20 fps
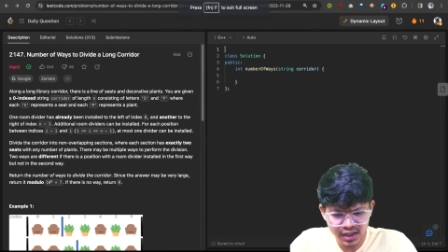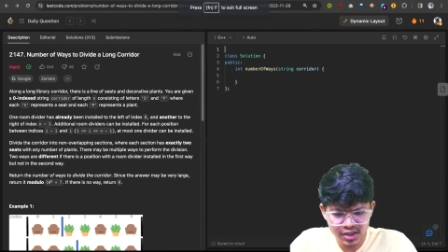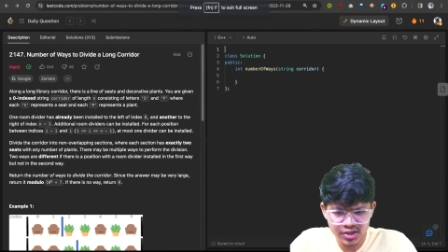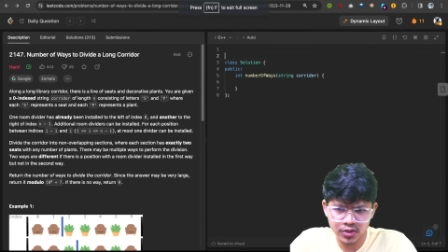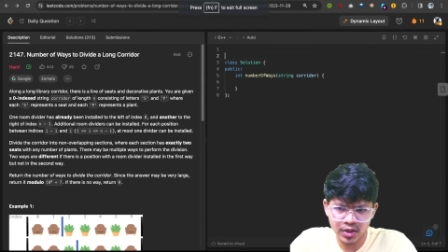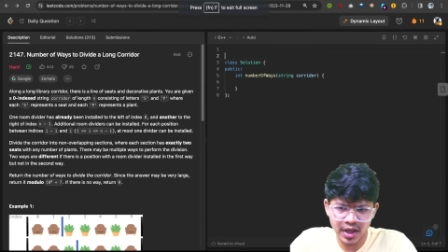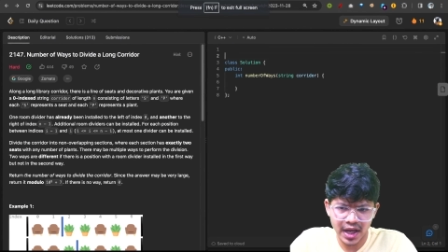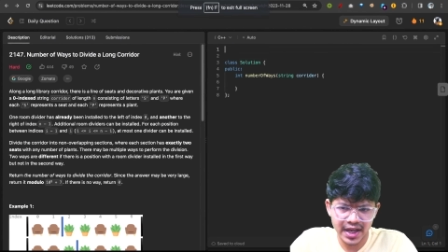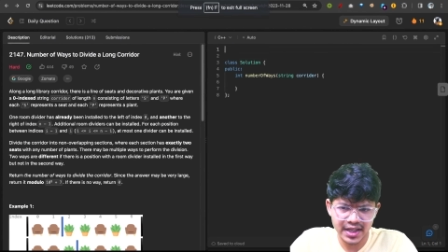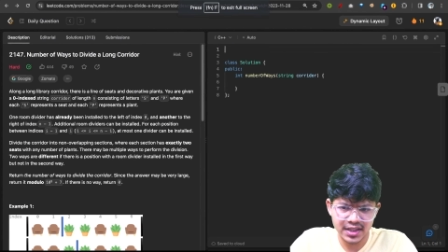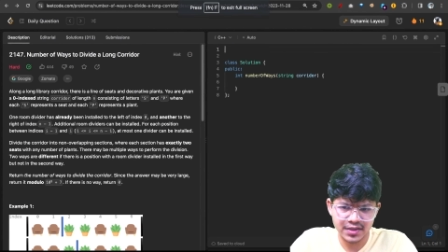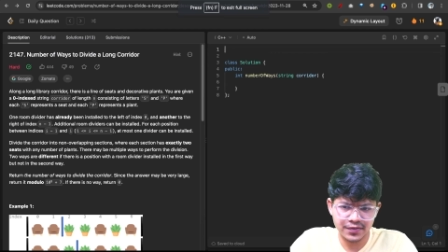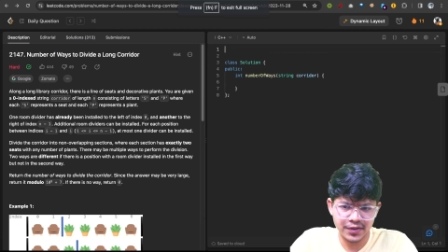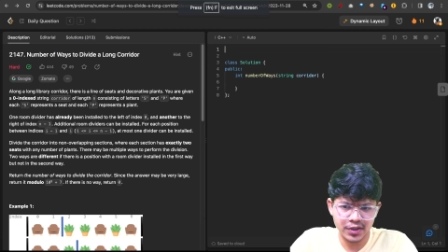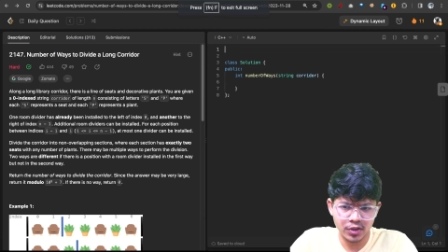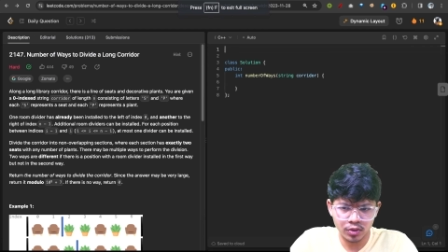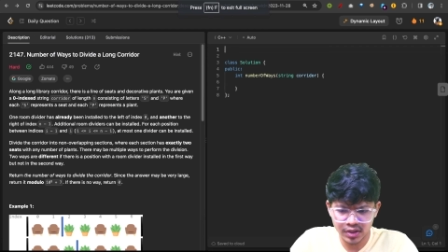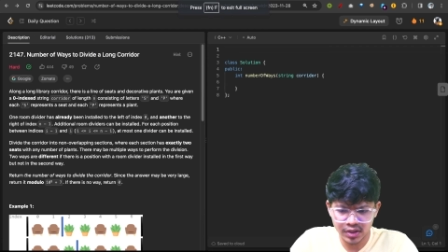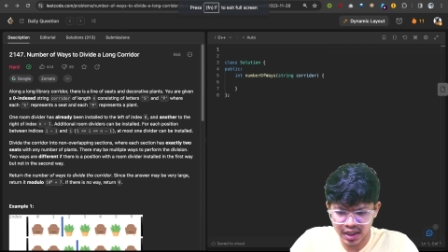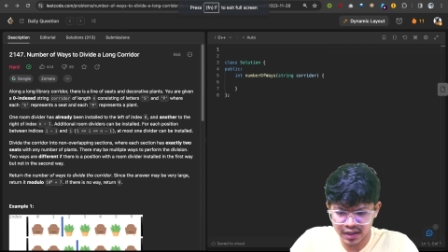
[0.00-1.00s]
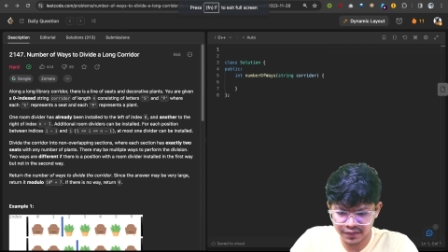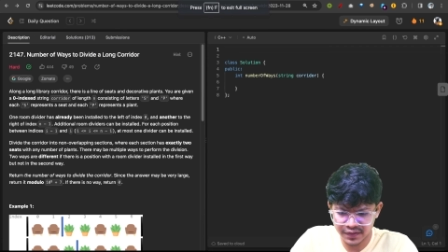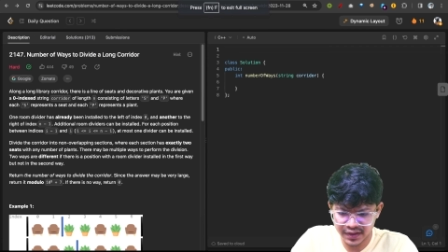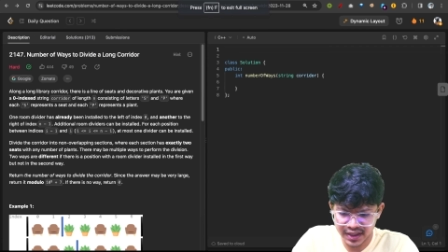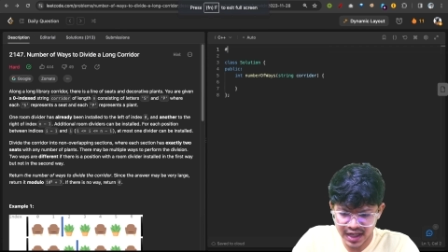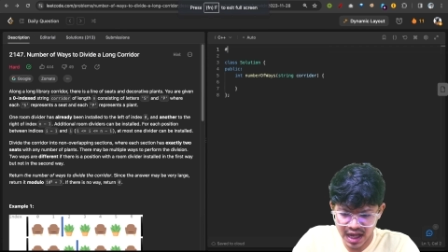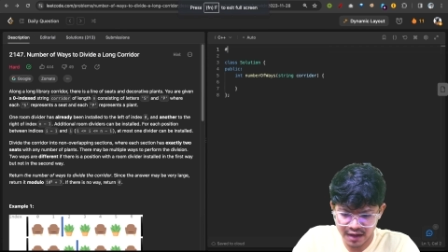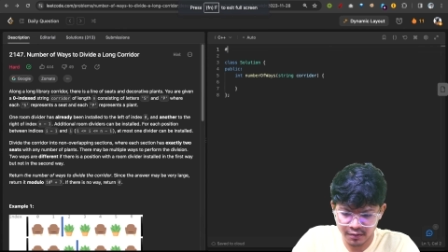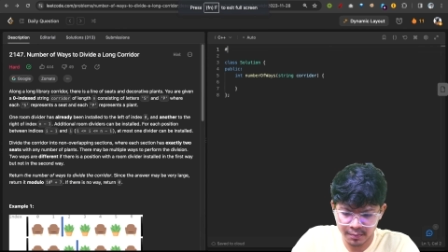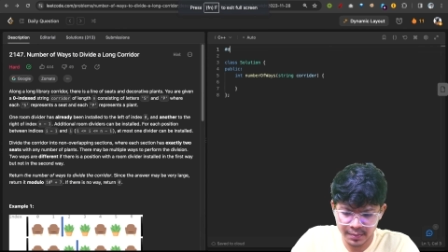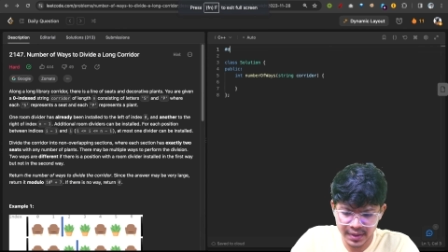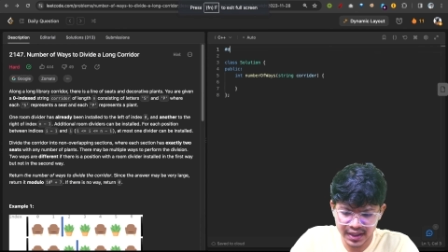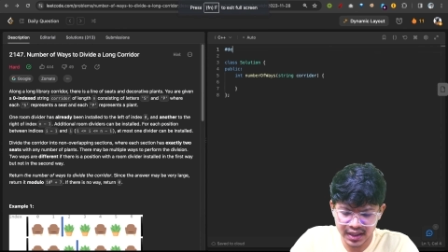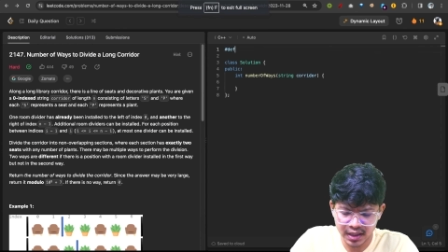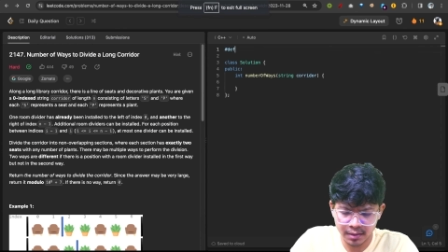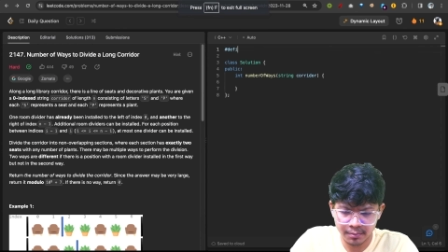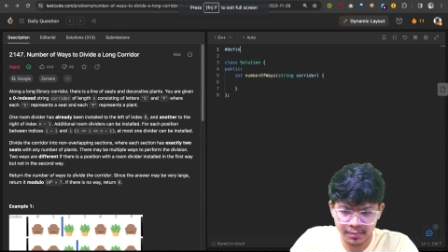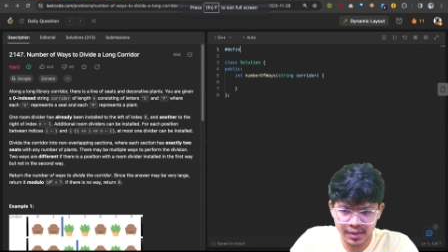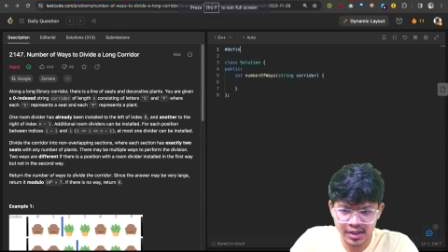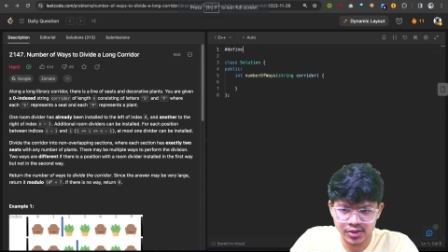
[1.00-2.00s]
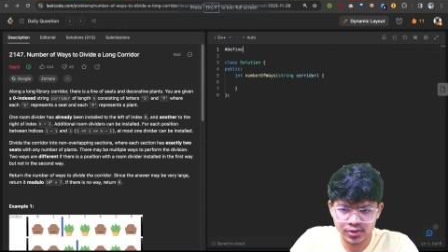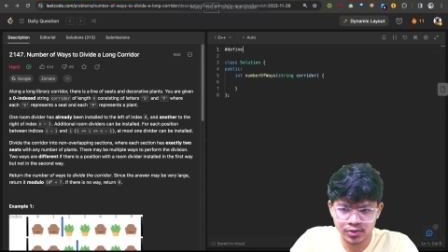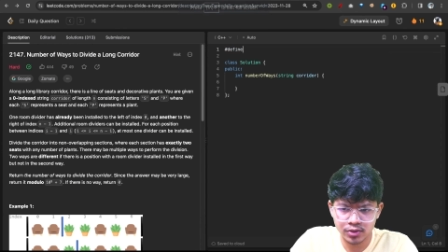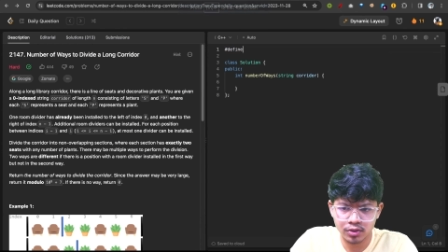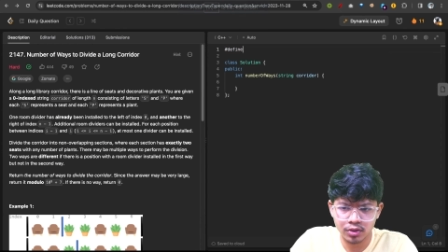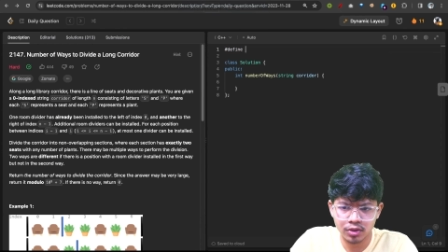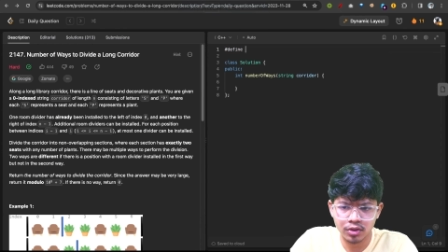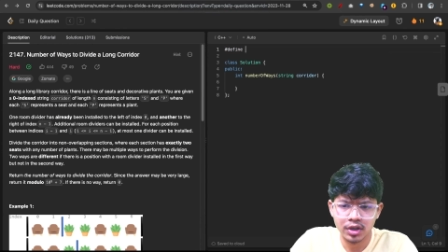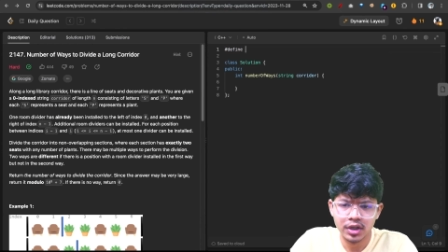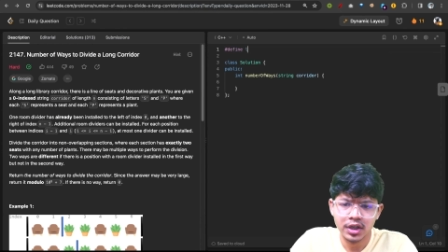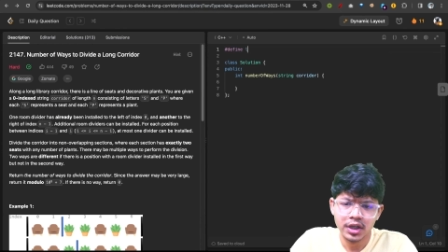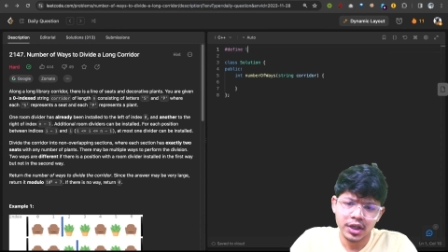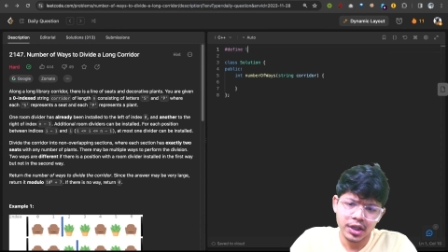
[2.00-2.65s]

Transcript: So as we know that we can have a big number, so